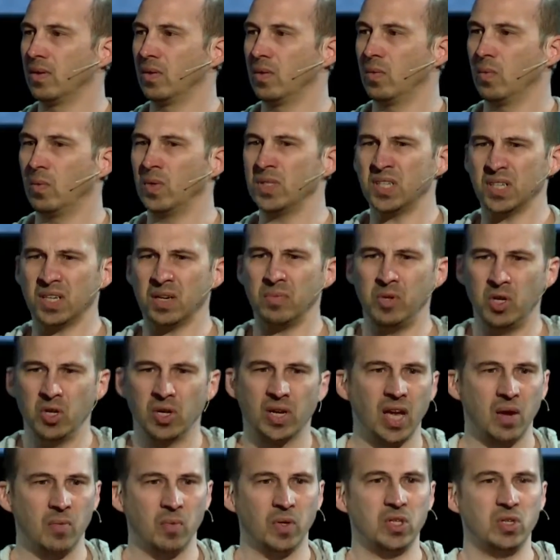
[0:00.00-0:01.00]
What's it
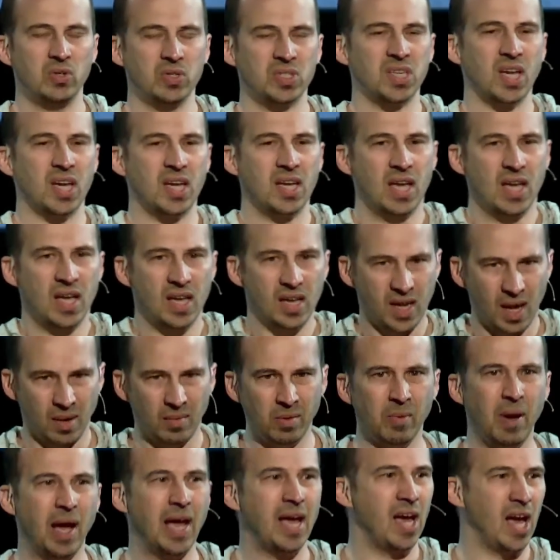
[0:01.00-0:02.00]
communicating? When you say, come to
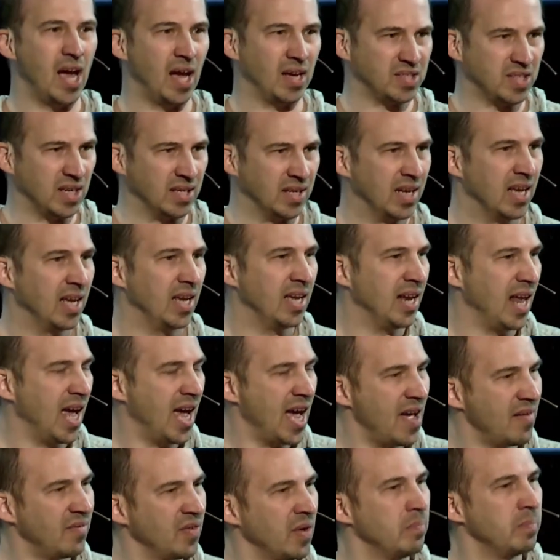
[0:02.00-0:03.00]
my house and
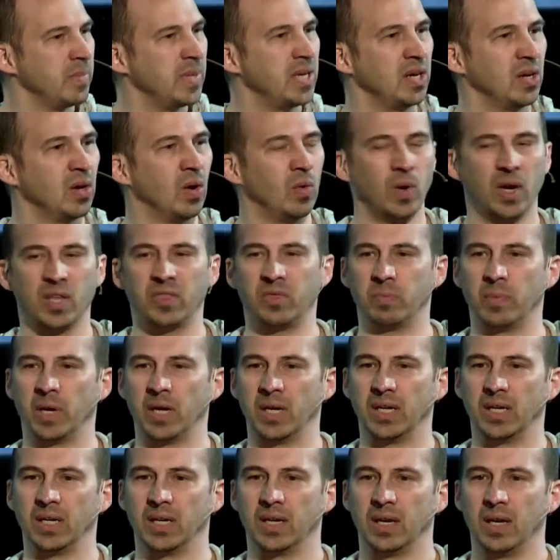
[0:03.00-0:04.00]
have a meal with me,
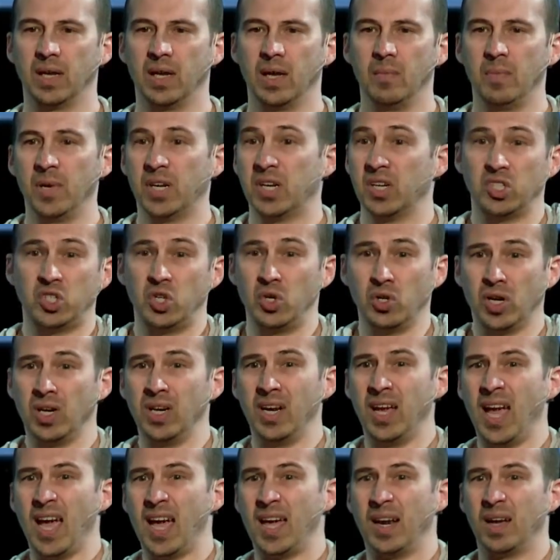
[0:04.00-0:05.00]
because you could
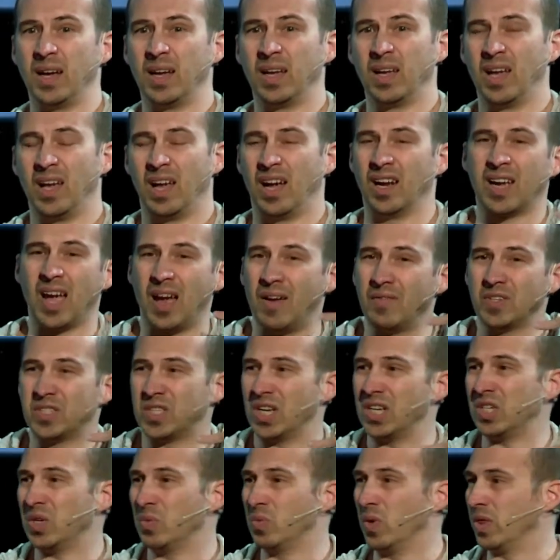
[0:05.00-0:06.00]
have had a
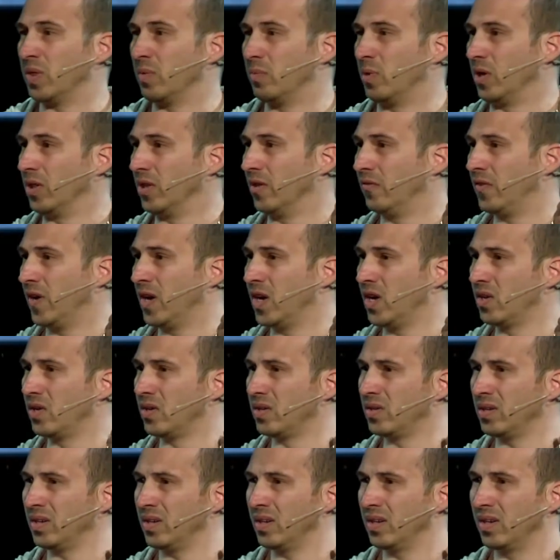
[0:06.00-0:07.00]
conversation with them on the
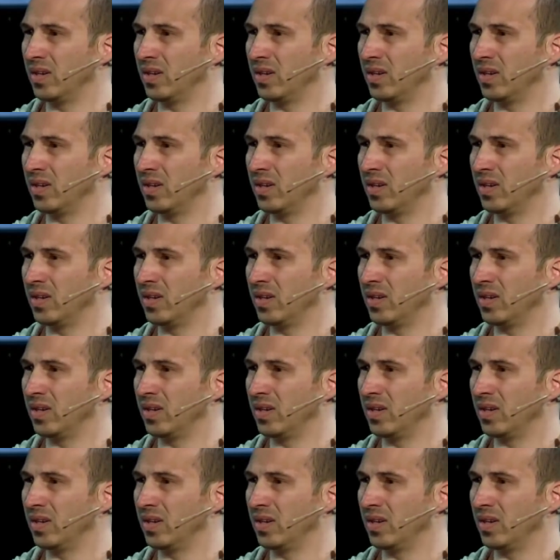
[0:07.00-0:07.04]
phone.